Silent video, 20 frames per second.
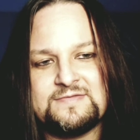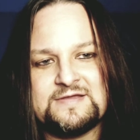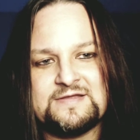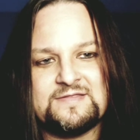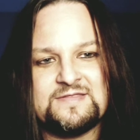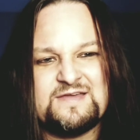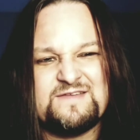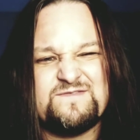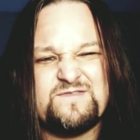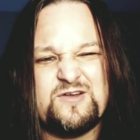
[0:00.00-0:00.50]
that,
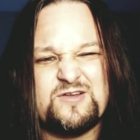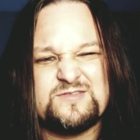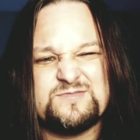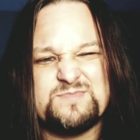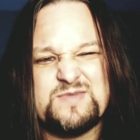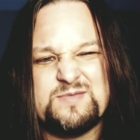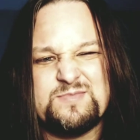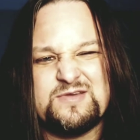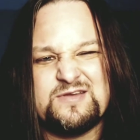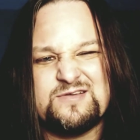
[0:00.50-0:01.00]
that falls
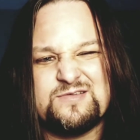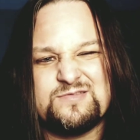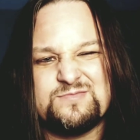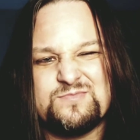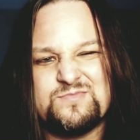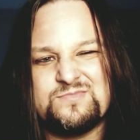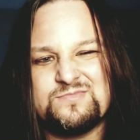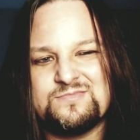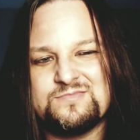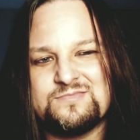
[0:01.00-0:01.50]
maybe under
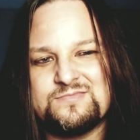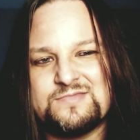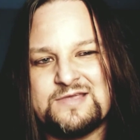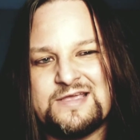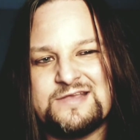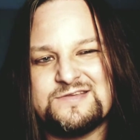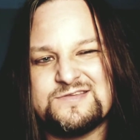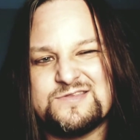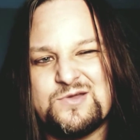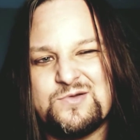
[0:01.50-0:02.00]

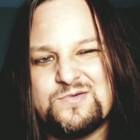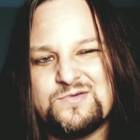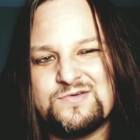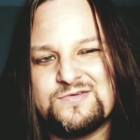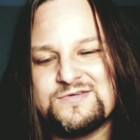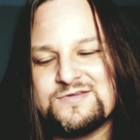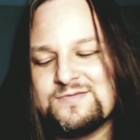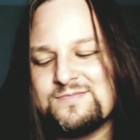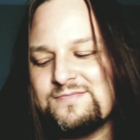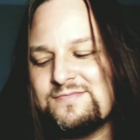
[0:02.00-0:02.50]
eight stone or
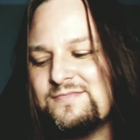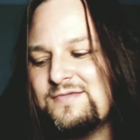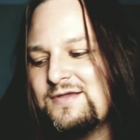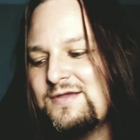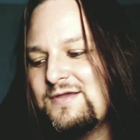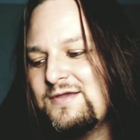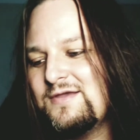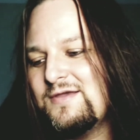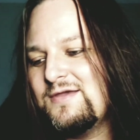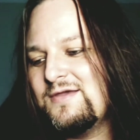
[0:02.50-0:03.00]
something.
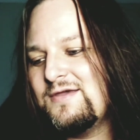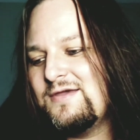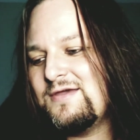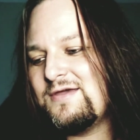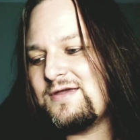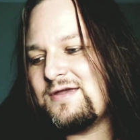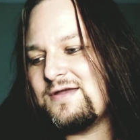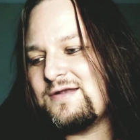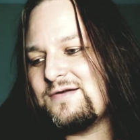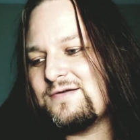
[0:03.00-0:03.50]

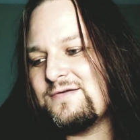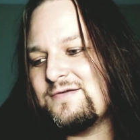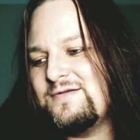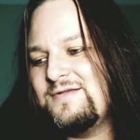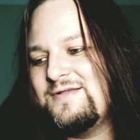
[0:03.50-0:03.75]
I don't know.